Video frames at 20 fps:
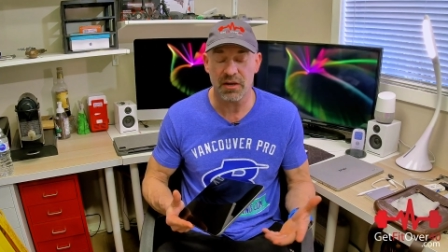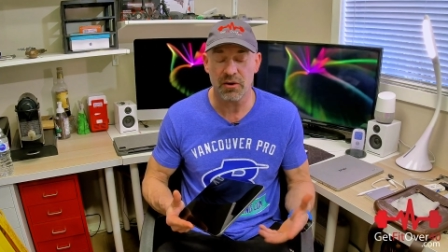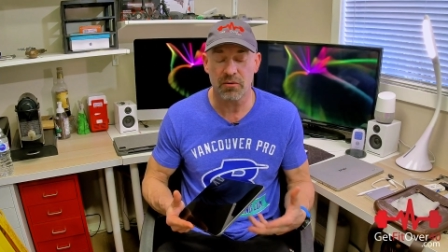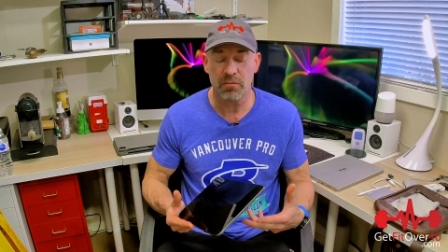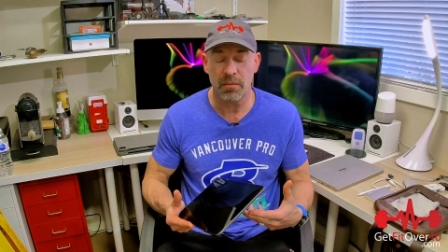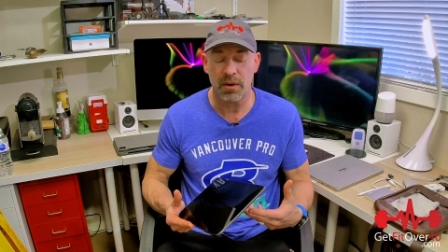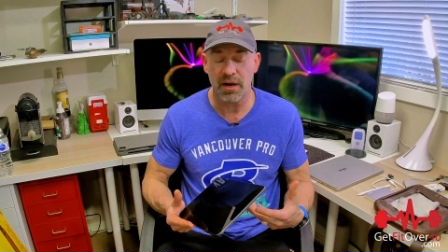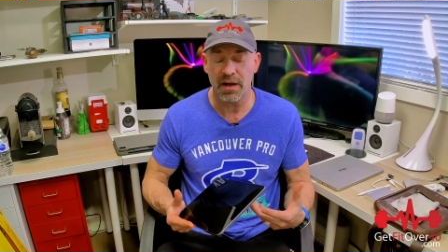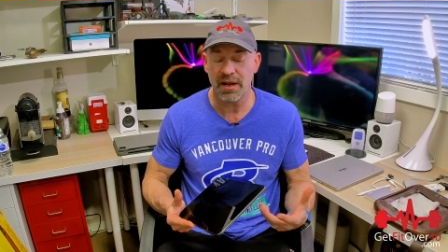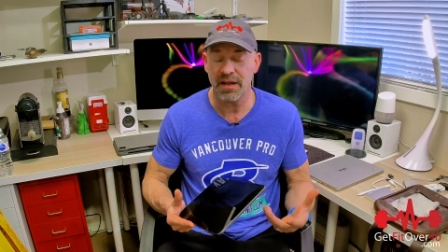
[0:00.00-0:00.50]
or
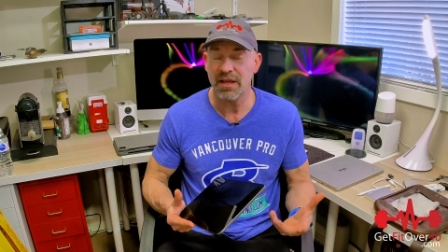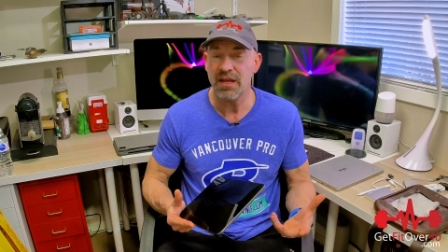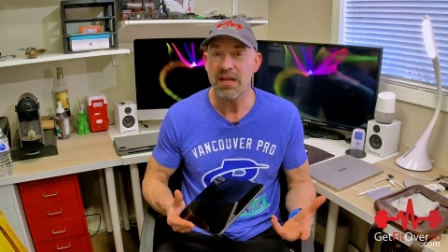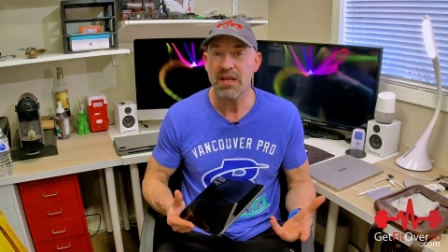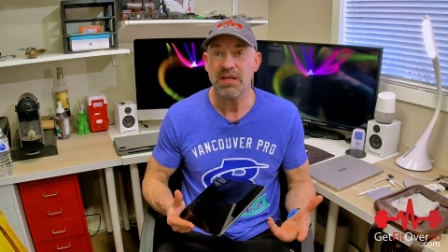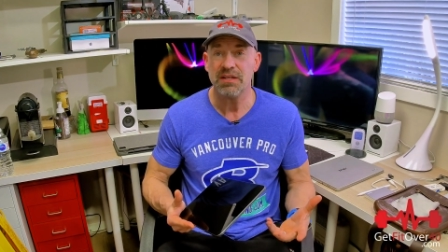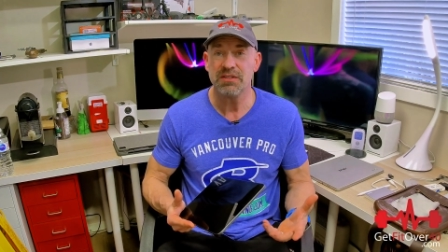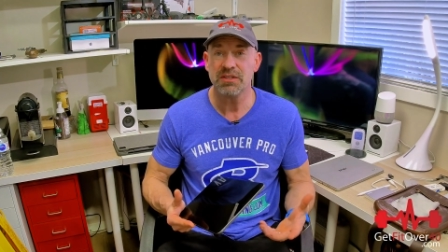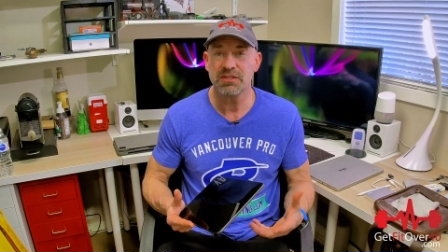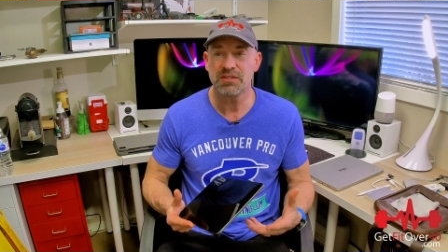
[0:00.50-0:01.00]
my
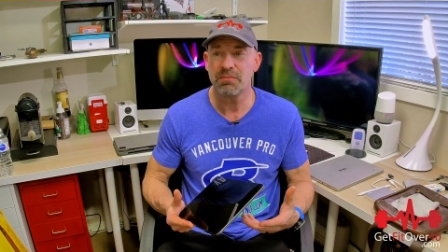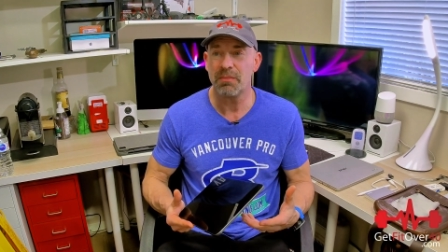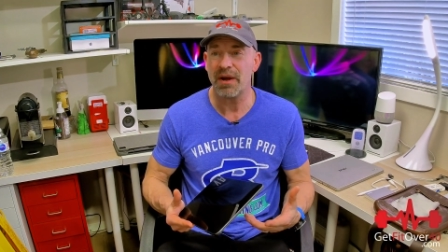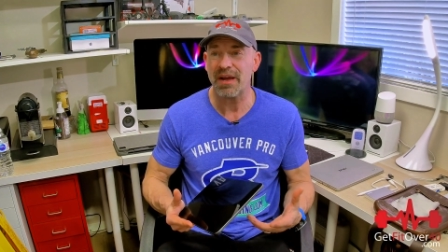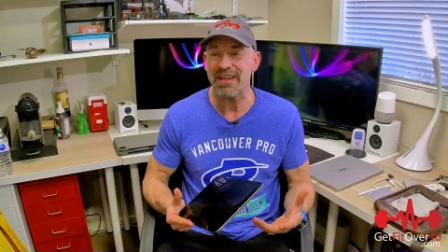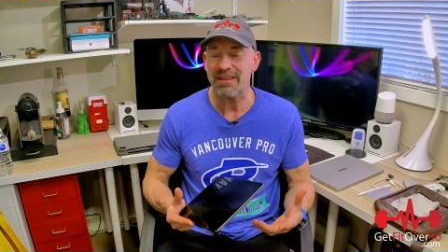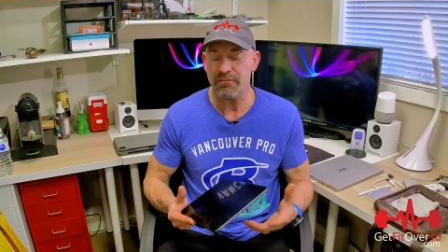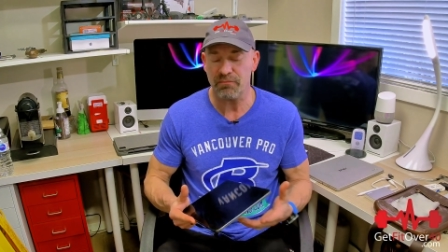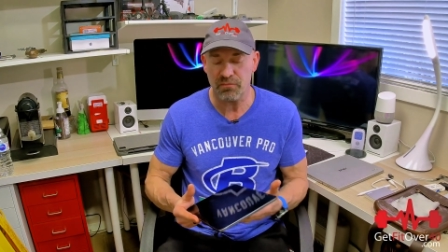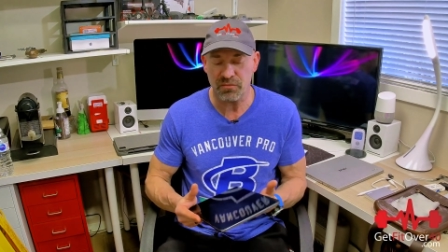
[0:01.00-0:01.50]
just
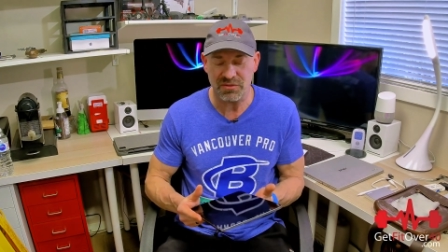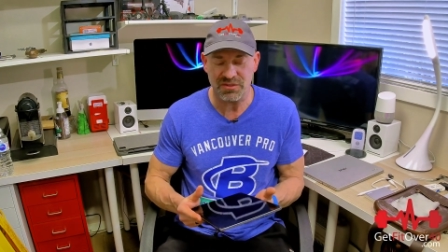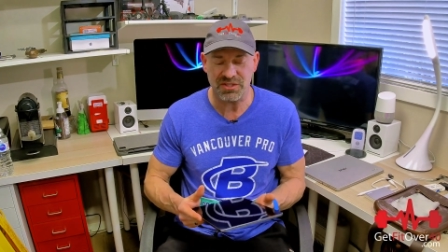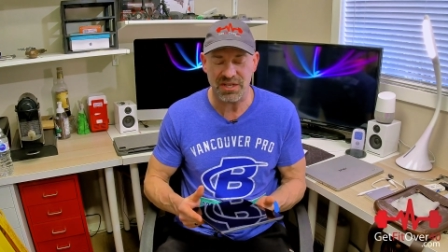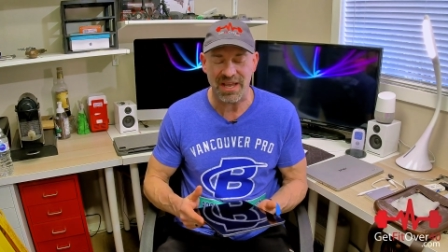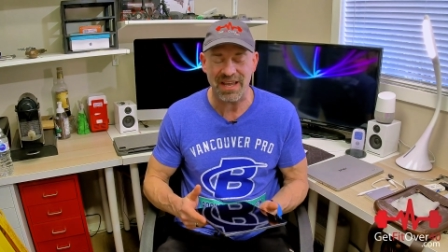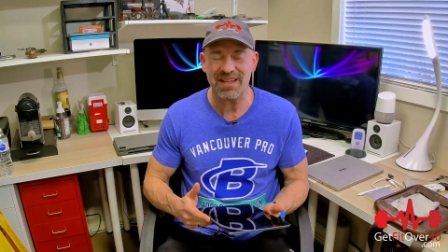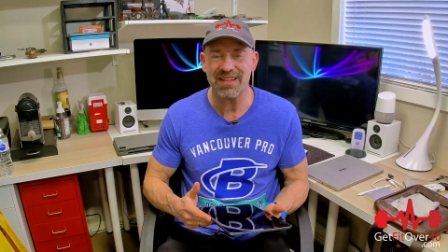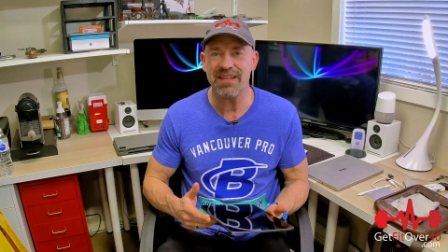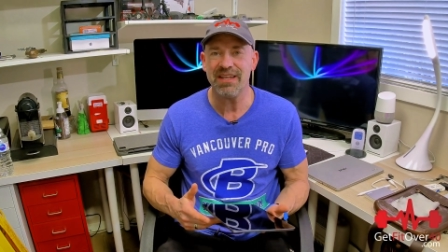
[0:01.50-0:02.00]
my
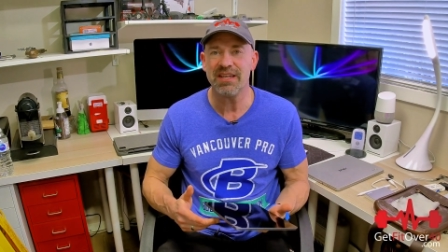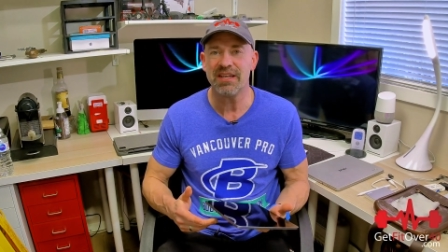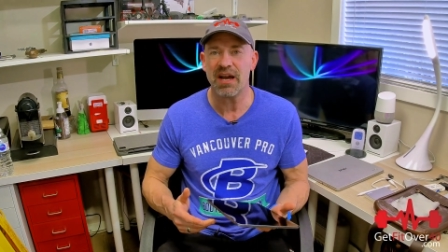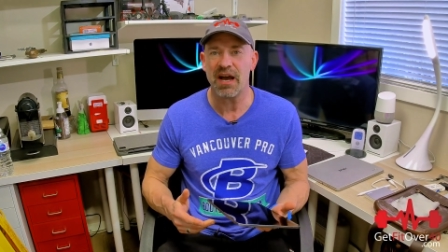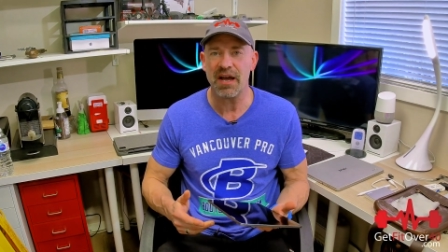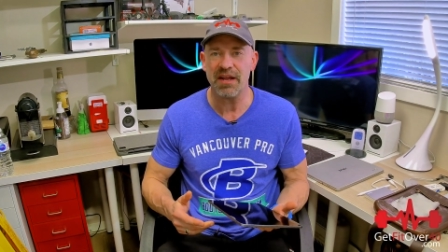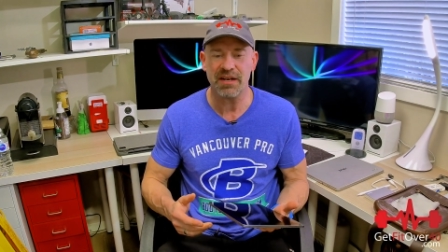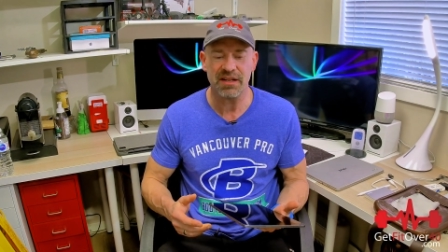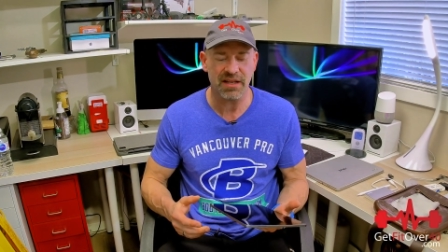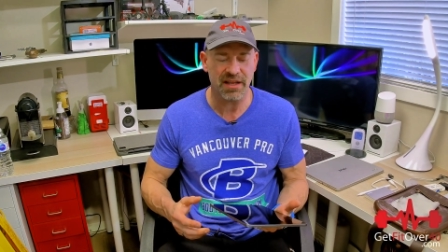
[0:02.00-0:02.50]
daily
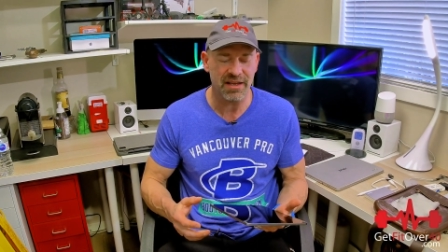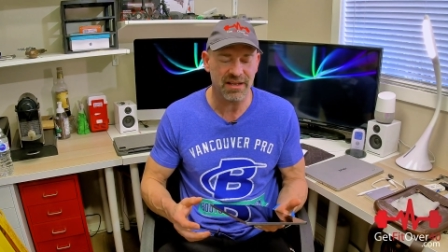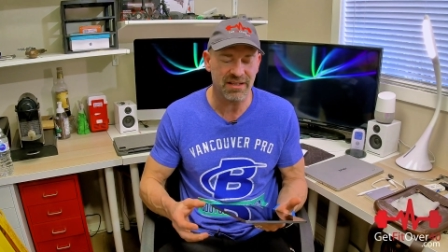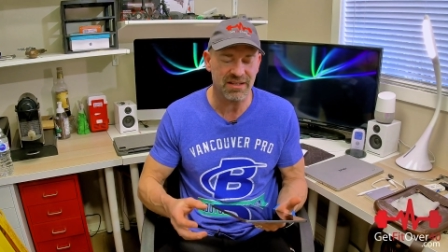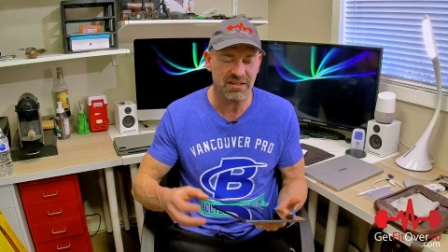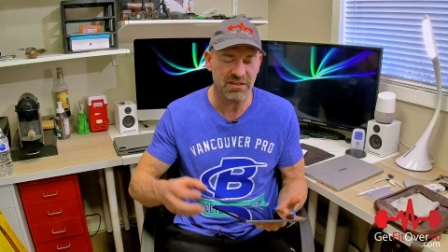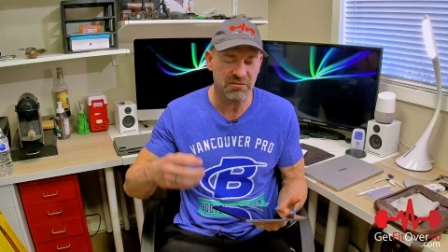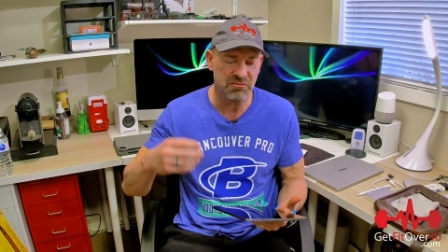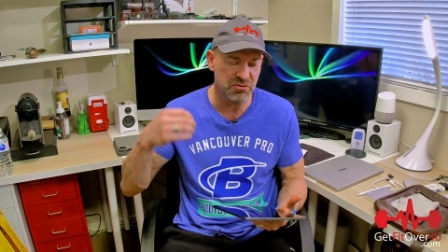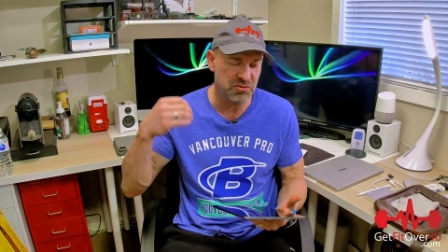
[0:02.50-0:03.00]
kind of like